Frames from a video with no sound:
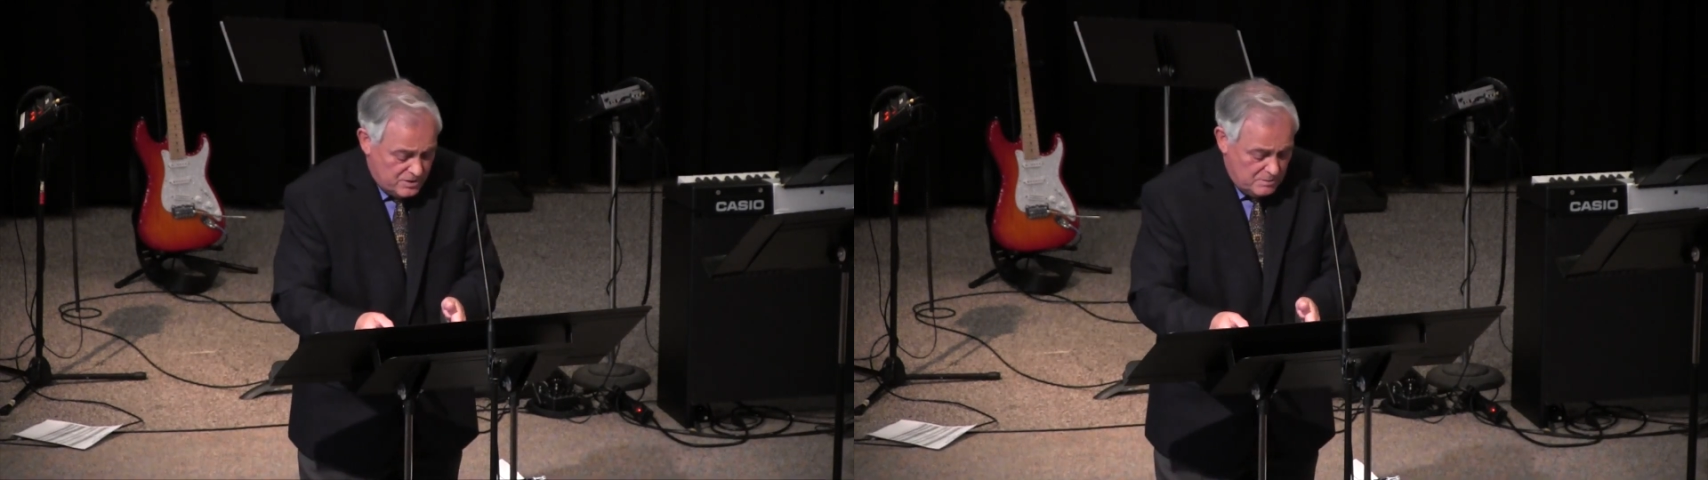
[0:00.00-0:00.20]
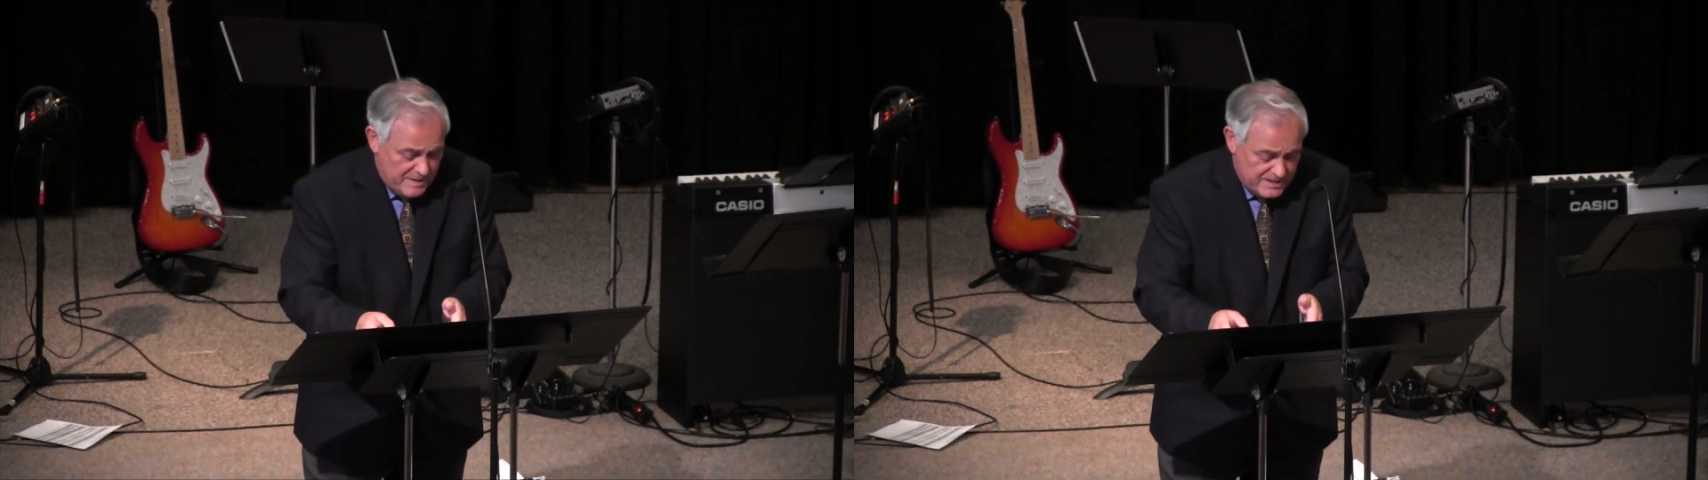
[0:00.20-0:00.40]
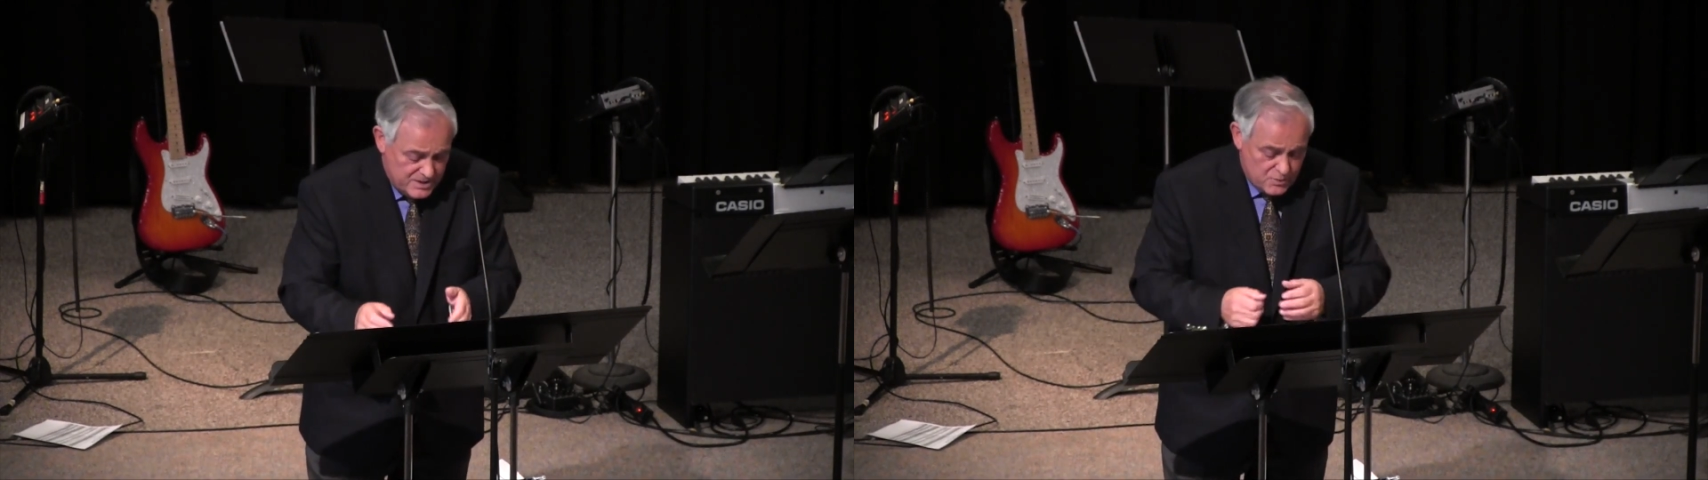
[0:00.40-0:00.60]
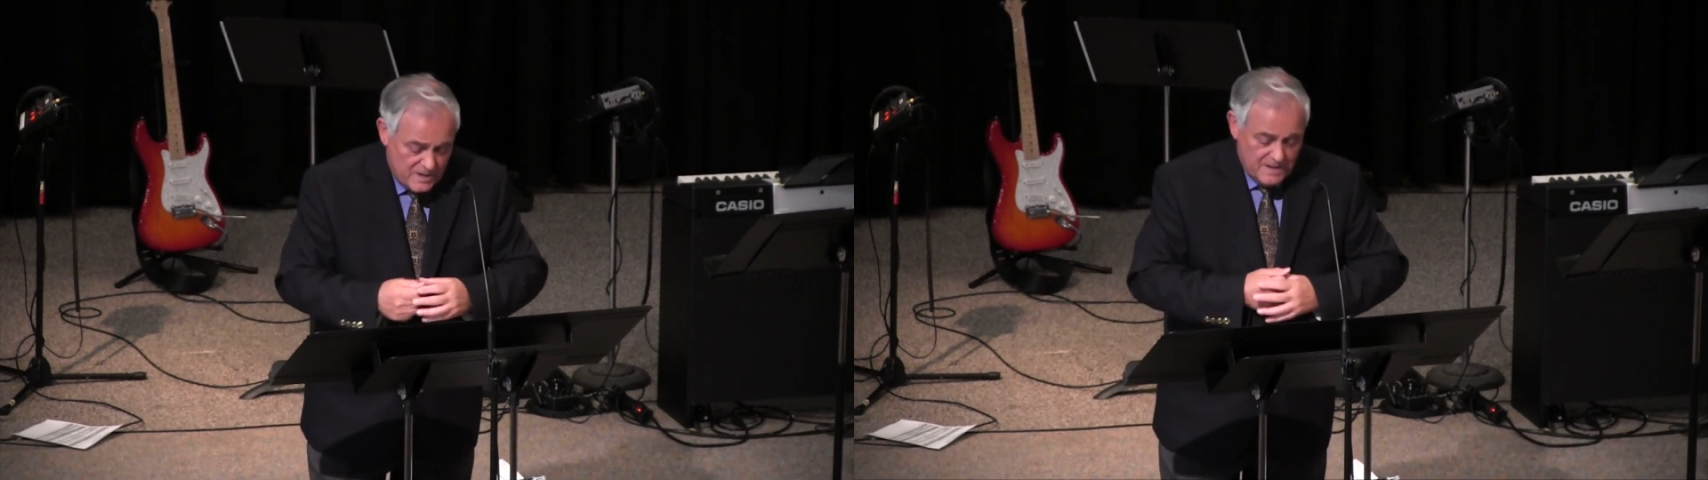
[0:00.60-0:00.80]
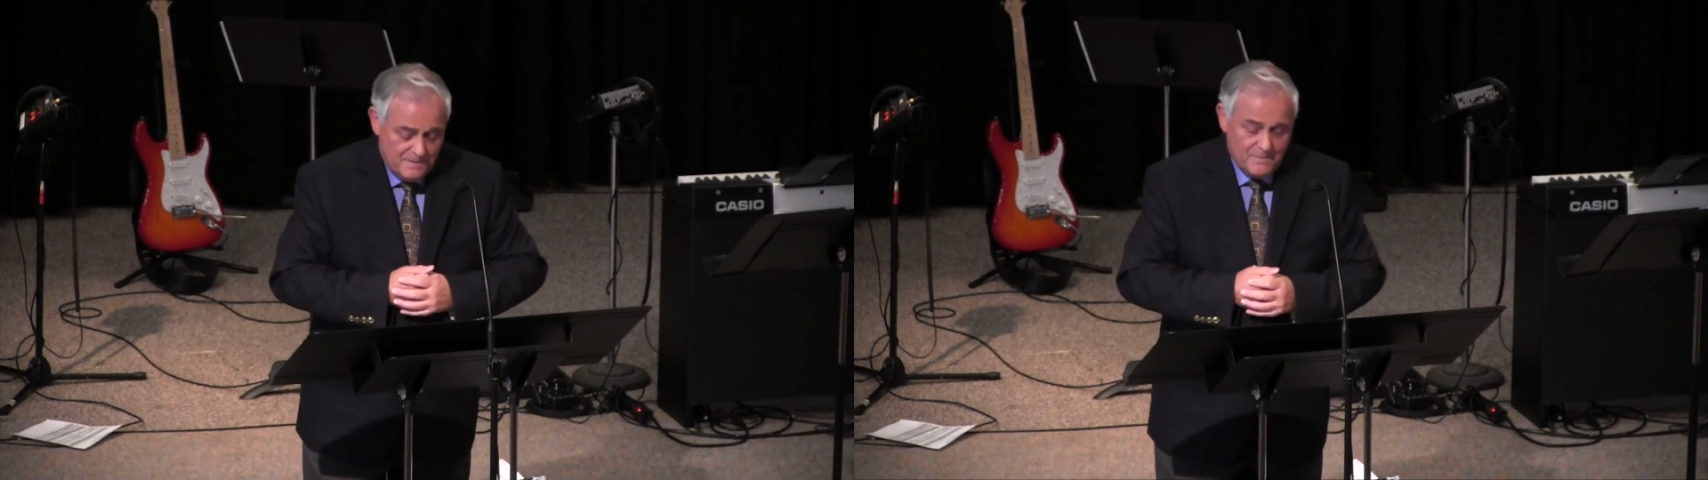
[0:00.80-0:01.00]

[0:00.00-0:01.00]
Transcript: in ministry,